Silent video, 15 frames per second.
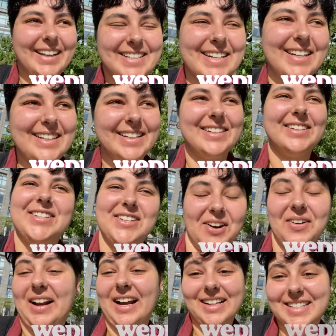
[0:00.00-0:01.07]
Isn't it
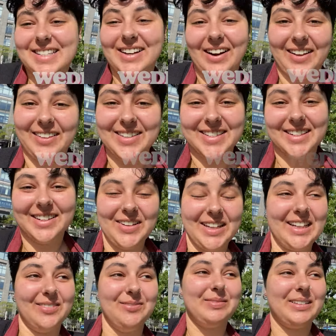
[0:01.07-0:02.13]
so nice to not listen to
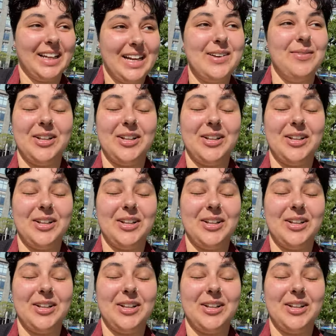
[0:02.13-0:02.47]
me complain